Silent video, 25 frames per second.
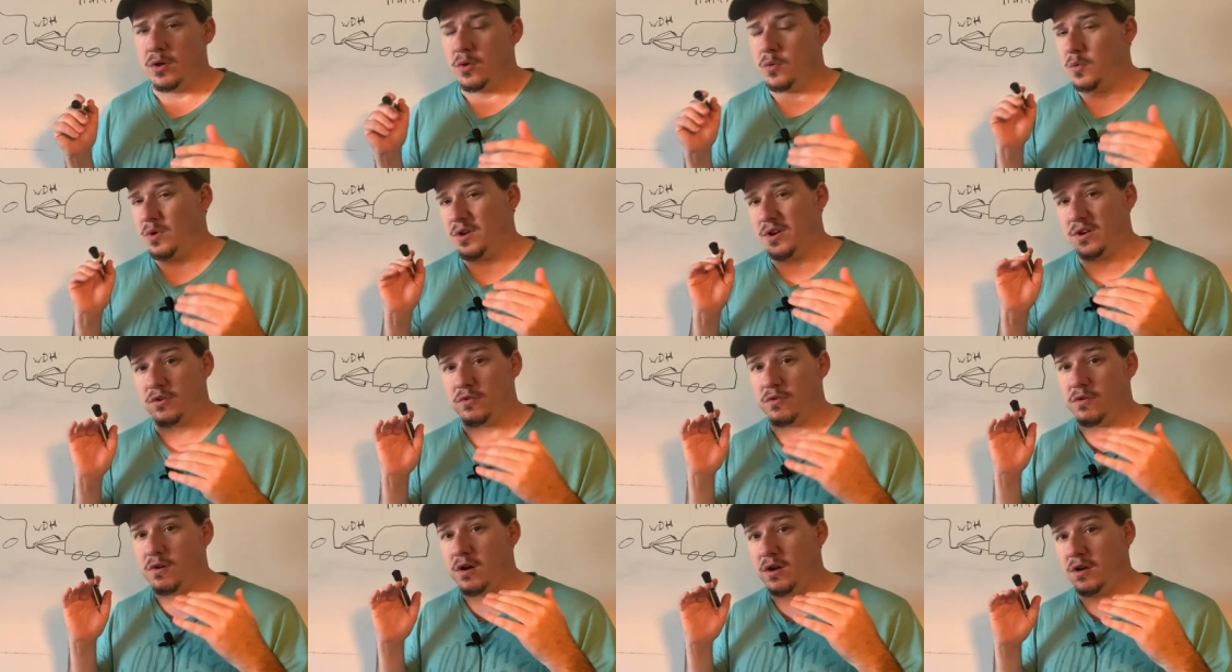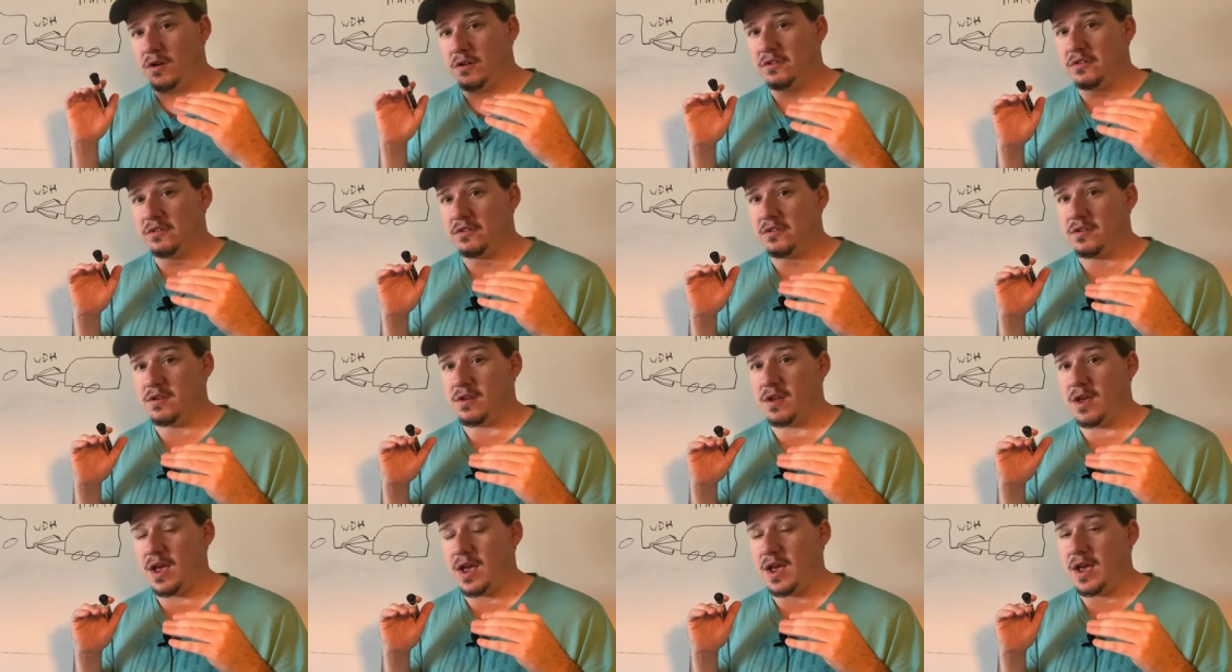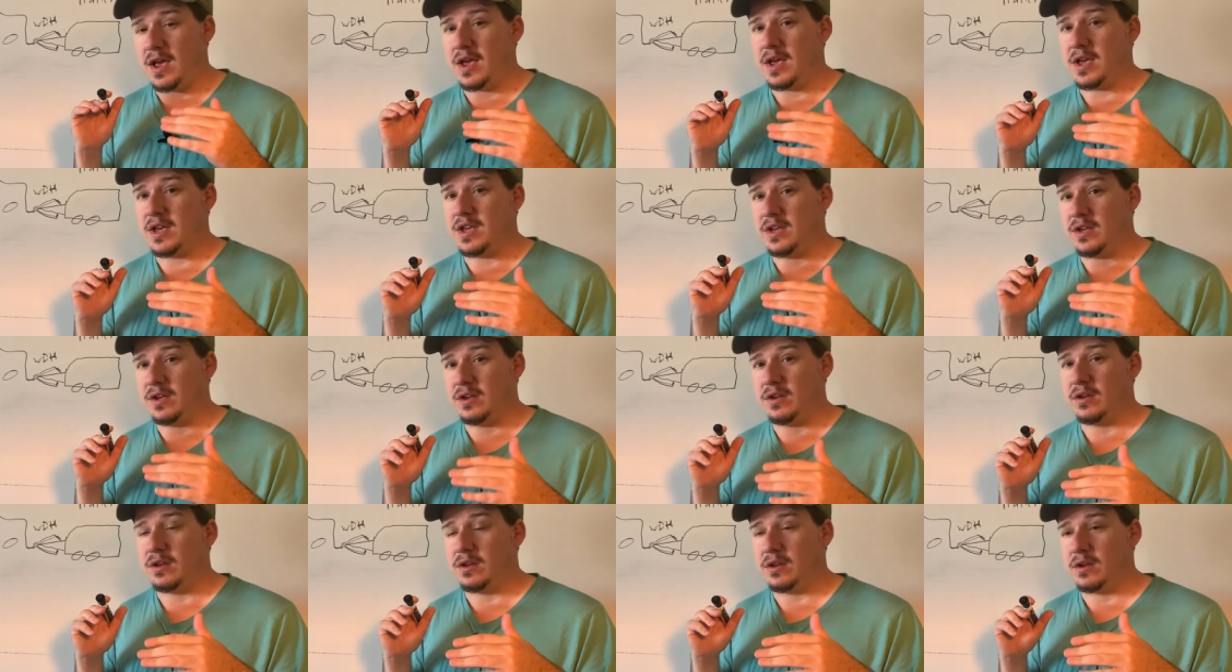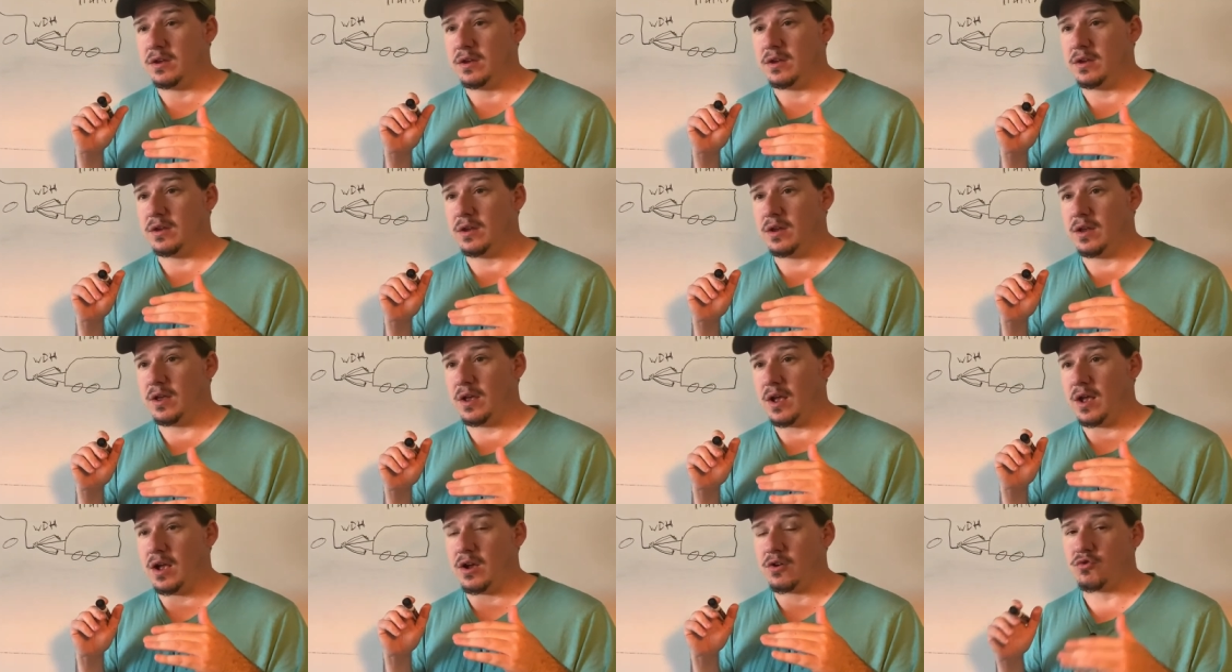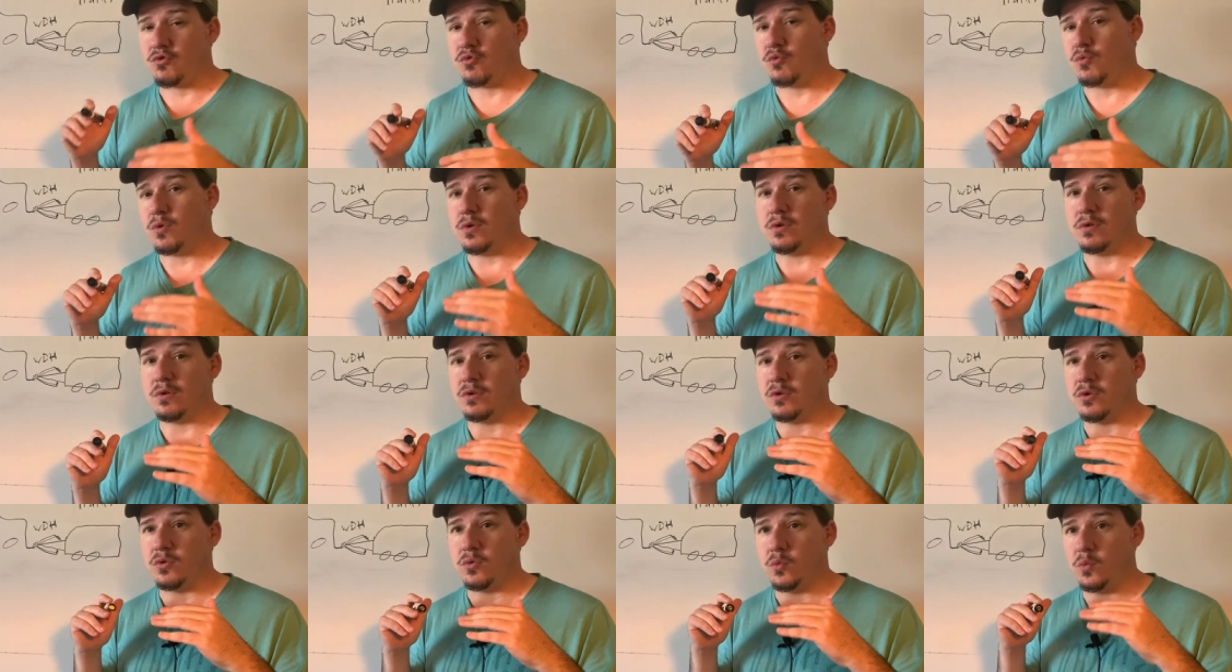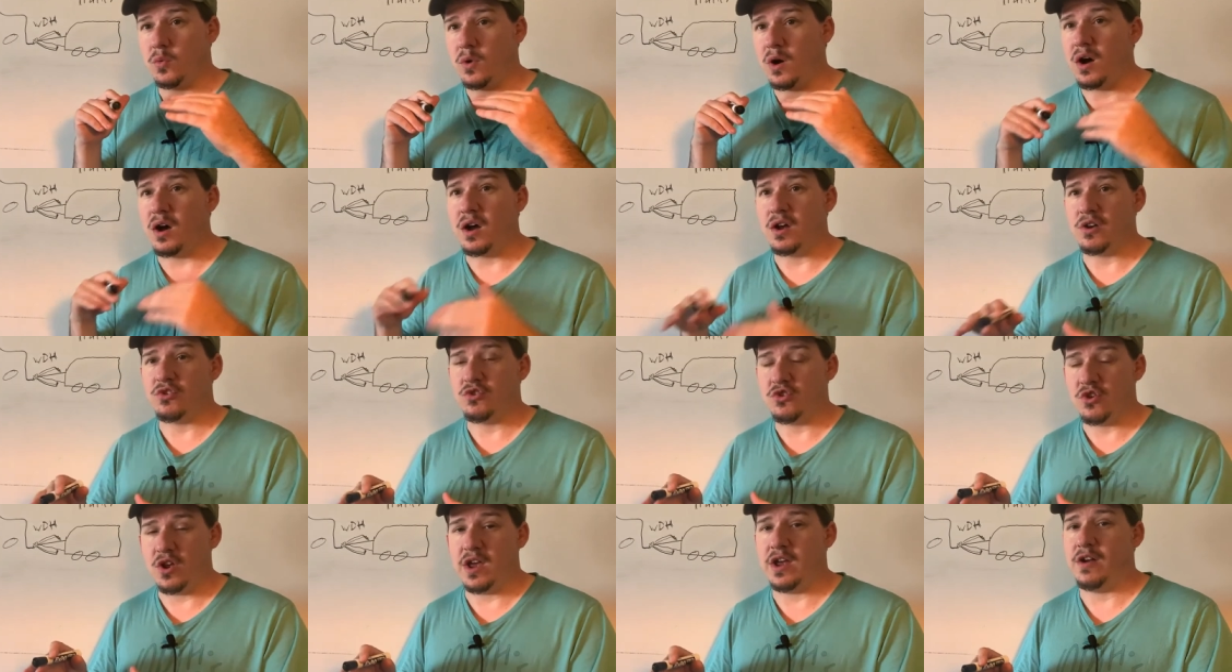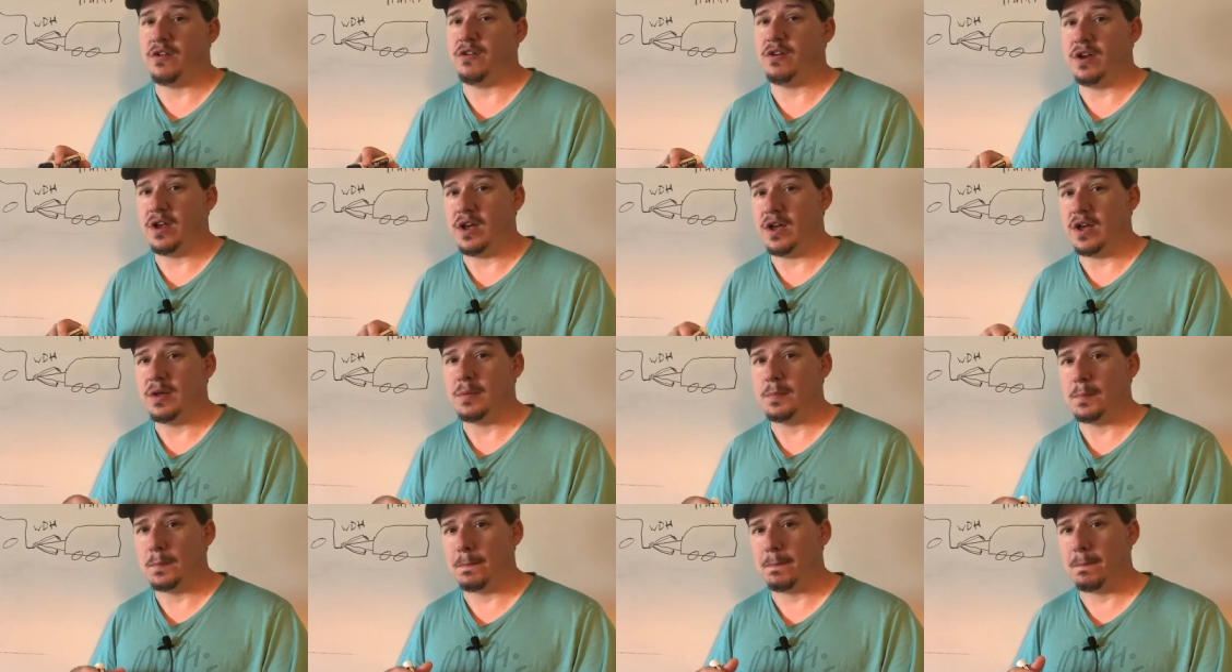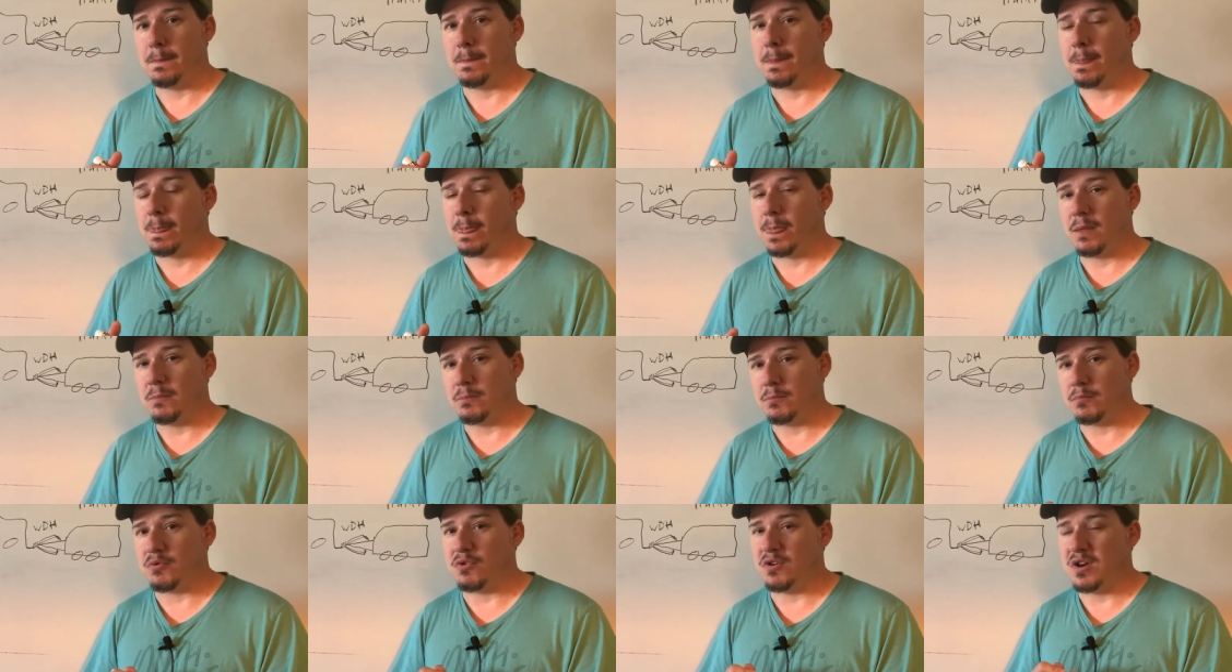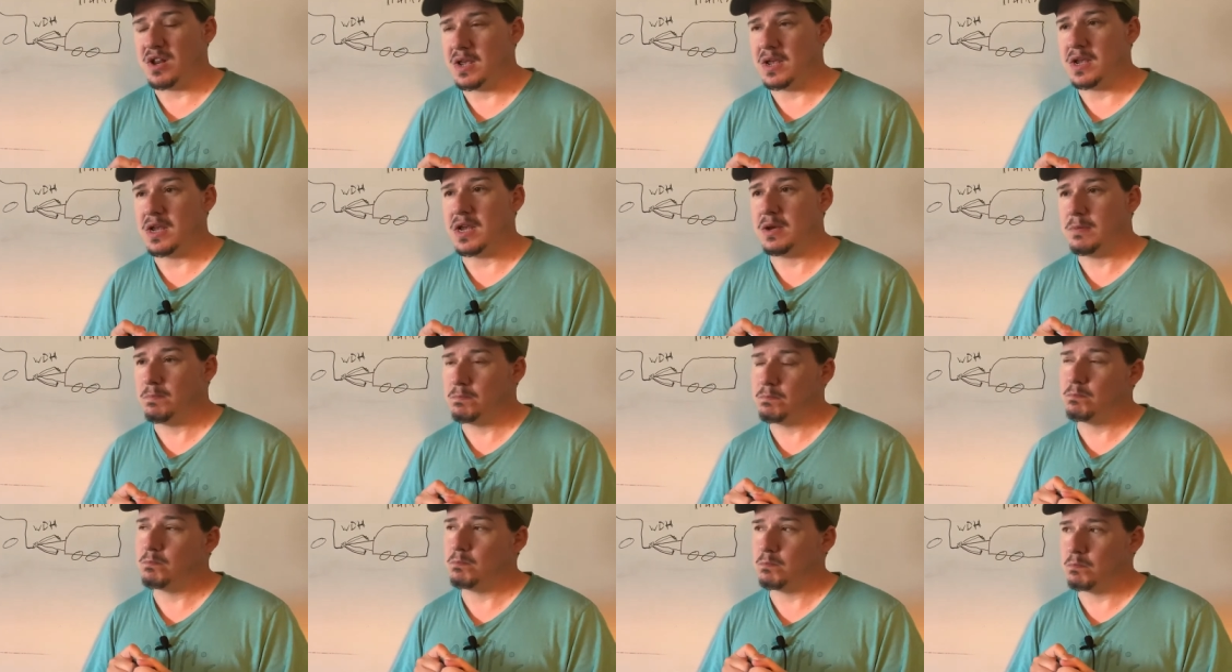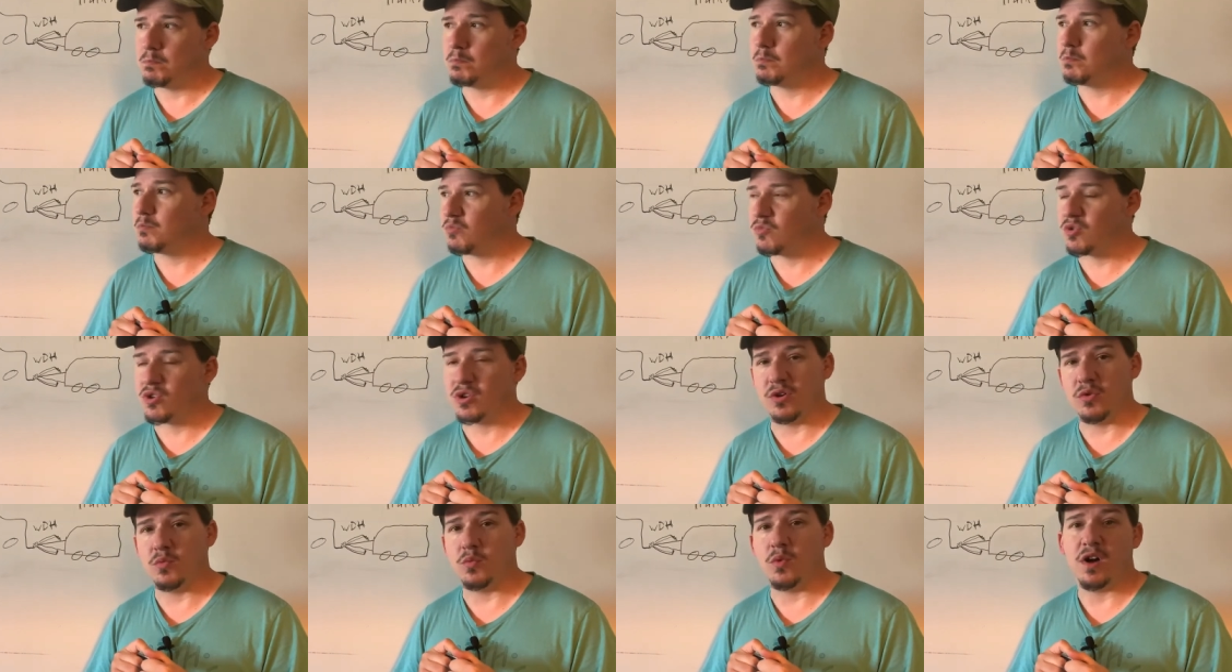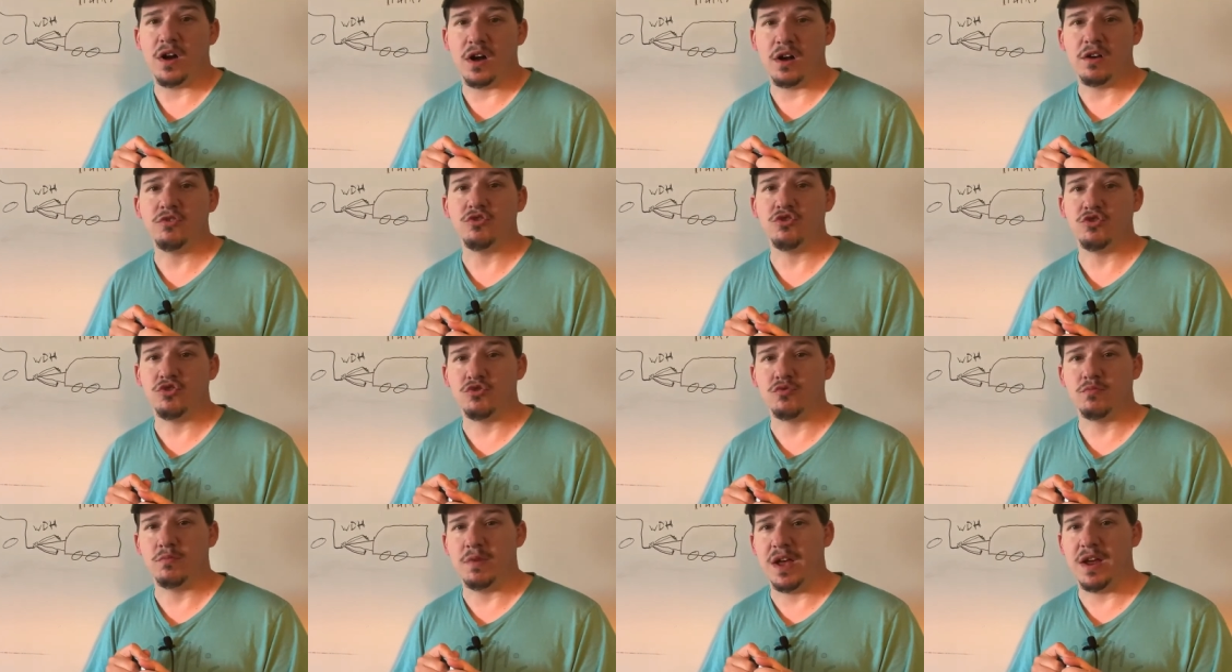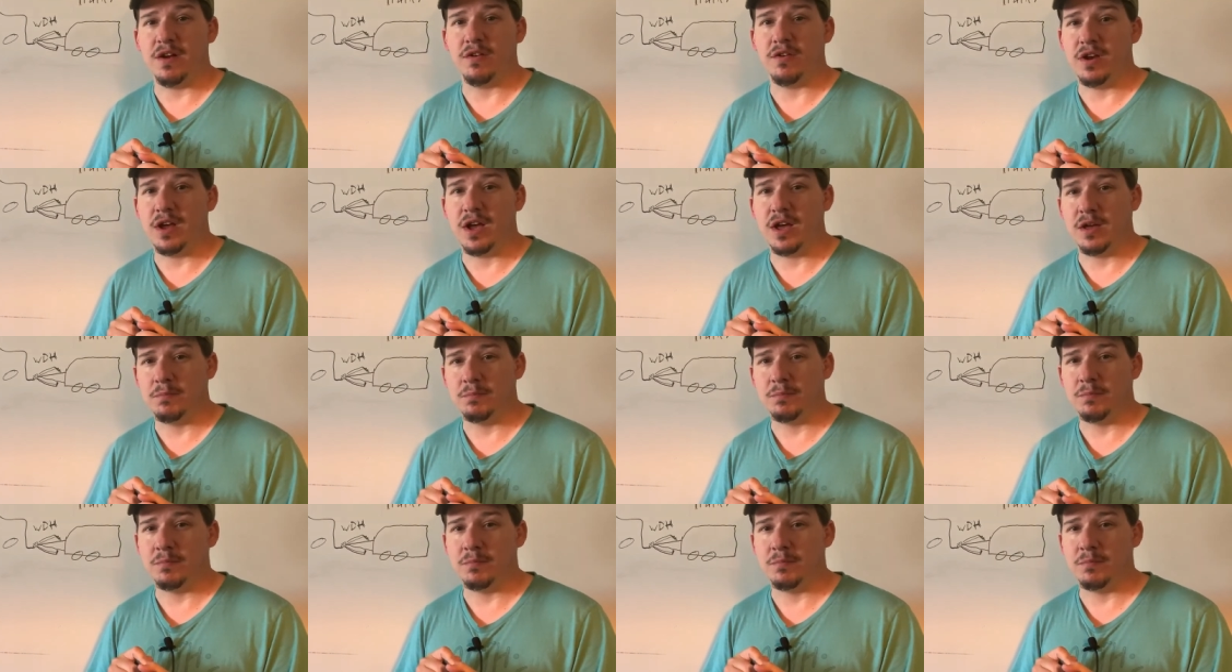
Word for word: went across a actual wash area, pretty good wash area,